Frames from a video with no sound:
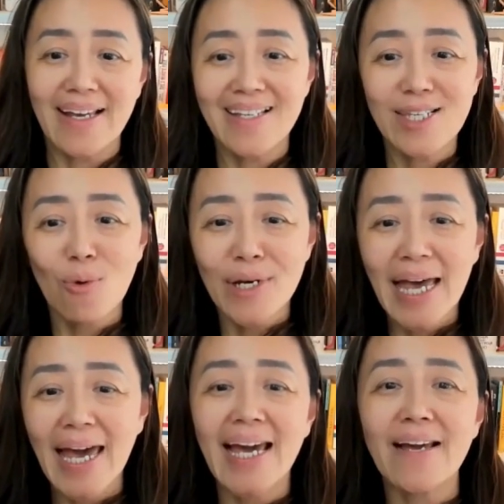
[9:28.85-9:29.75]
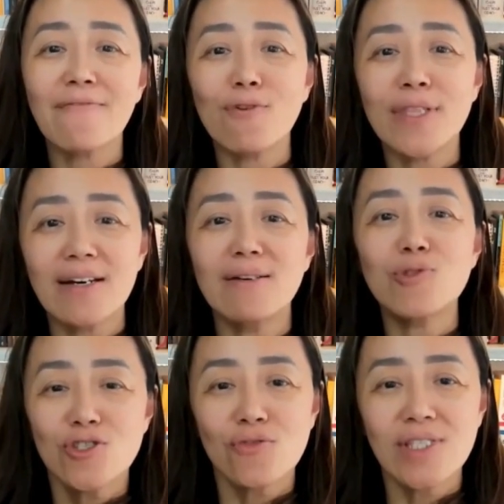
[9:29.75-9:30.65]
It's okay for them
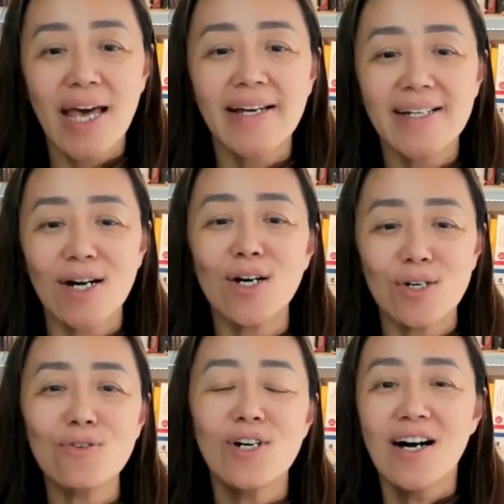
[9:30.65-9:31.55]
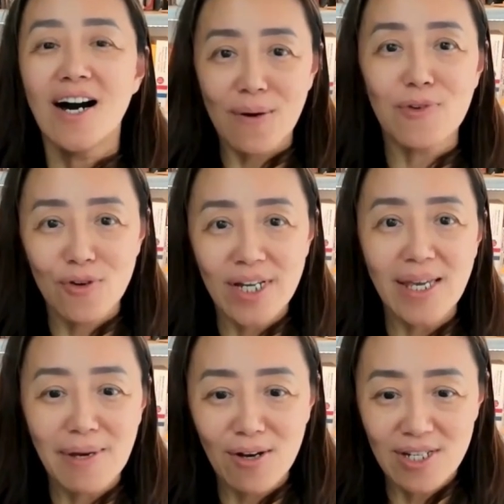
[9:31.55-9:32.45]
to let go from your
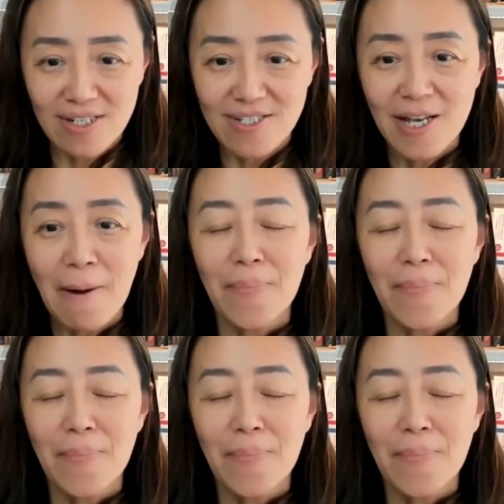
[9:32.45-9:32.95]
email list,